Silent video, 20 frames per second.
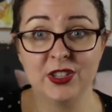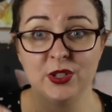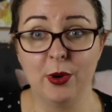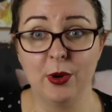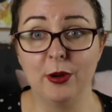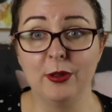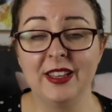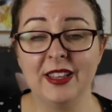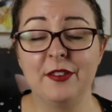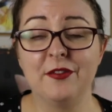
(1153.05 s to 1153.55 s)
so
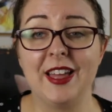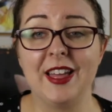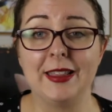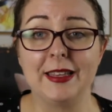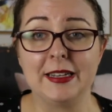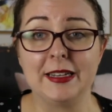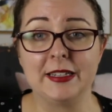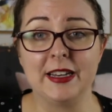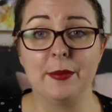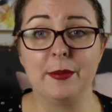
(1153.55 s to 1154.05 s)
I'll leave that
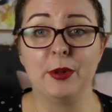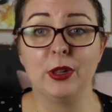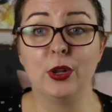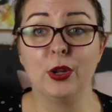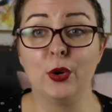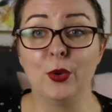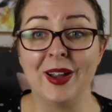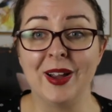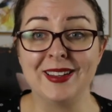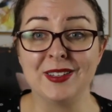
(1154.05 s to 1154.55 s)
link down
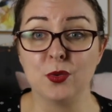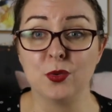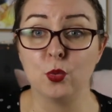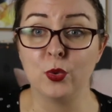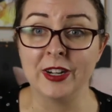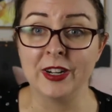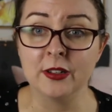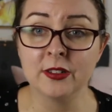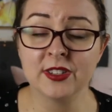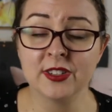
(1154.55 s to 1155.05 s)
below as
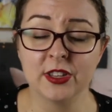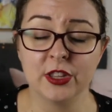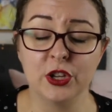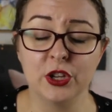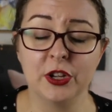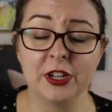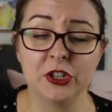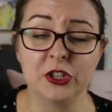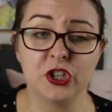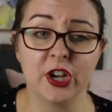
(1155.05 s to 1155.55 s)
well so that you
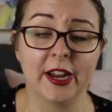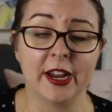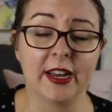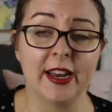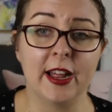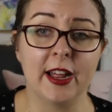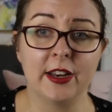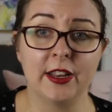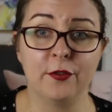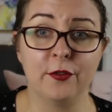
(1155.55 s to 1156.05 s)
can check it
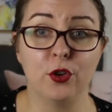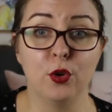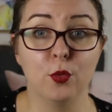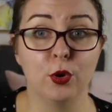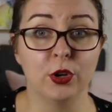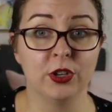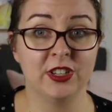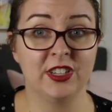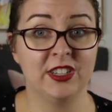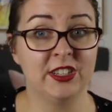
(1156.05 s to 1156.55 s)
out if you
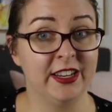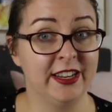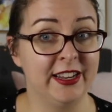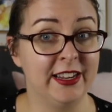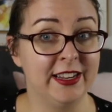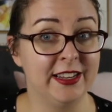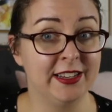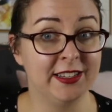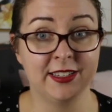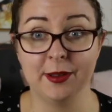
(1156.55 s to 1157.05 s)
want to
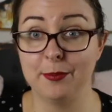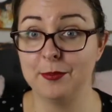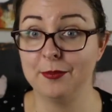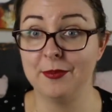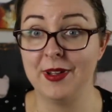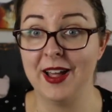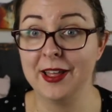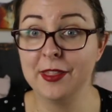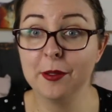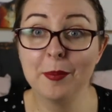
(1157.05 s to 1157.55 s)
hear some
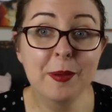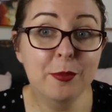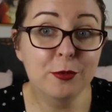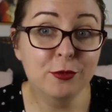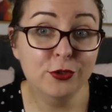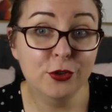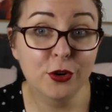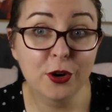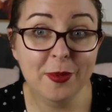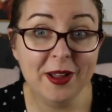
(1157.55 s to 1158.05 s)
other people
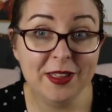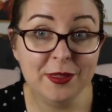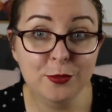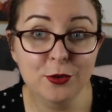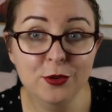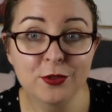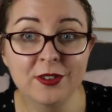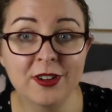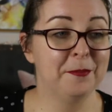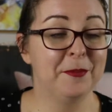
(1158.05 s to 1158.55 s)
talk about the
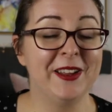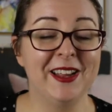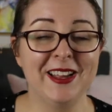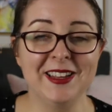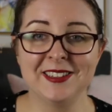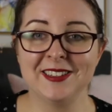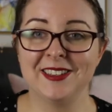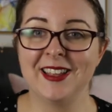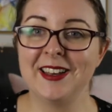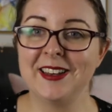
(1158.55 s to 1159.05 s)
book. But
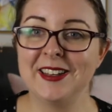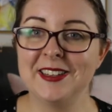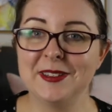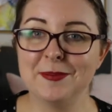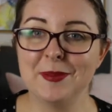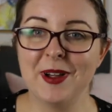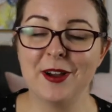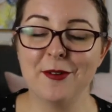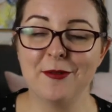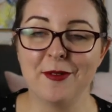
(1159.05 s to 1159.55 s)
yes, that is
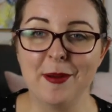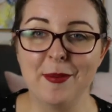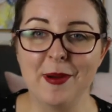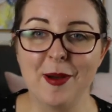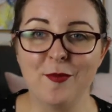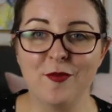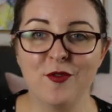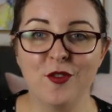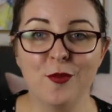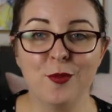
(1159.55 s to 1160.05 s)
my wrap
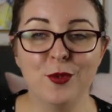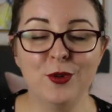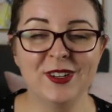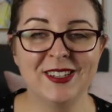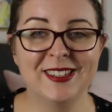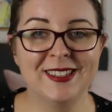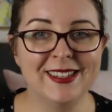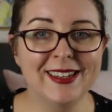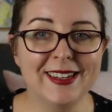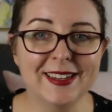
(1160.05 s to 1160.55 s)
up for book
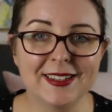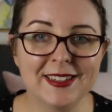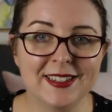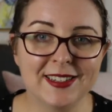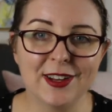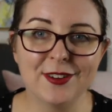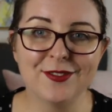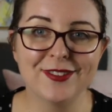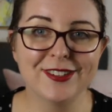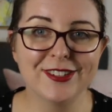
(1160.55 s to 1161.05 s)
6
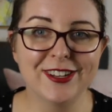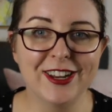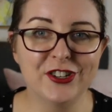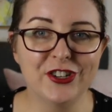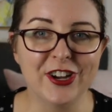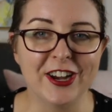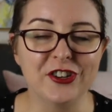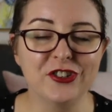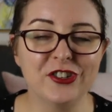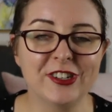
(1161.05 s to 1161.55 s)
of the
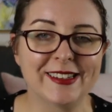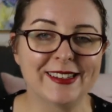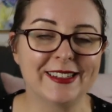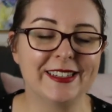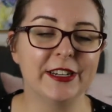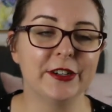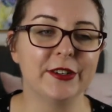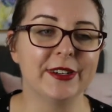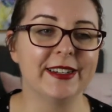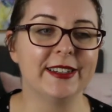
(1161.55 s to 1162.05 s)
Psy-Changeling
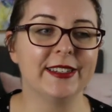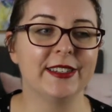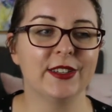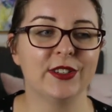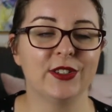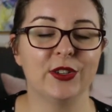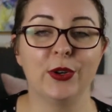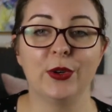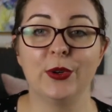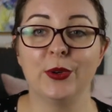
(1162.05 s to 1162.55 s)
series.
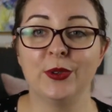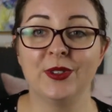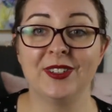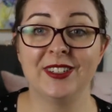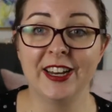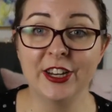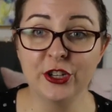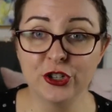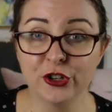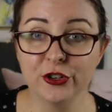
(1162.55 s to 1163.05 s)
So
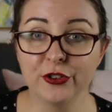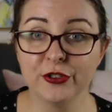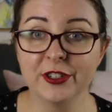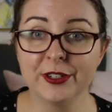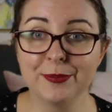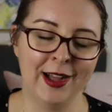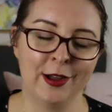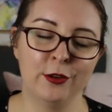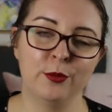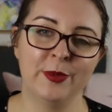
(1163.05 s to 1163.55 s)
stay tuned.
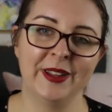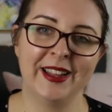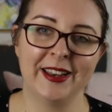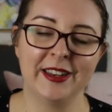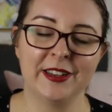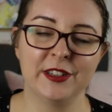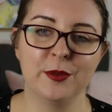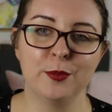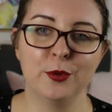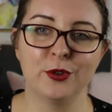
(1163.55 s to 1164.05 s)
I will be
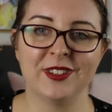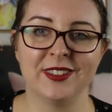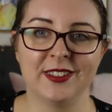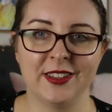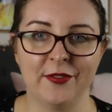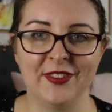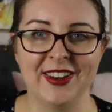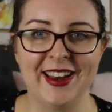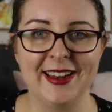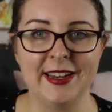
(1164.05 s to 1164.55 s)
getting to books
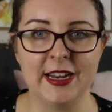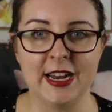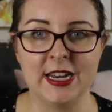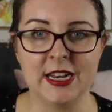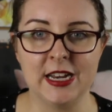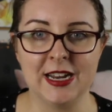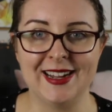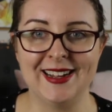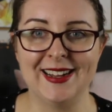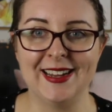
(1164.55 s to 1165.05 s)
7, 8,
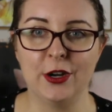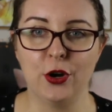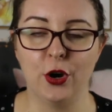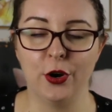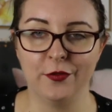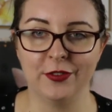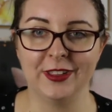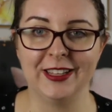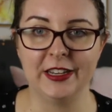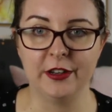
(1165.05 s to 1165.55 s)
and 9
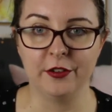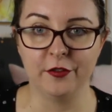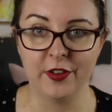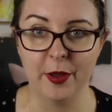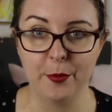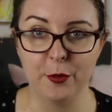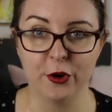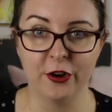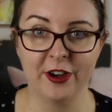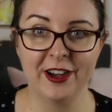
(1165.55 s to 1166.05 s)
hopefully in
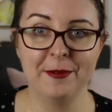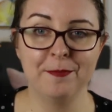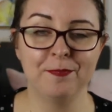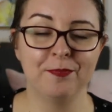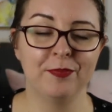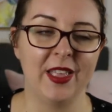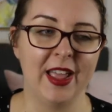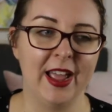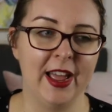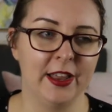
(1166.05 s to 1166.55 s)
February.
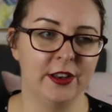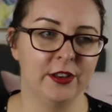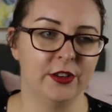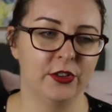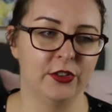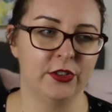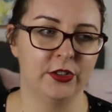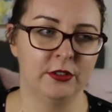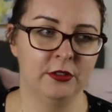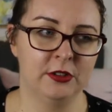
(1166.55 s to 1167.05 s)

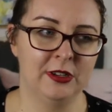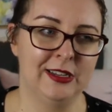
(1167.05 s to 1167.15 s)
And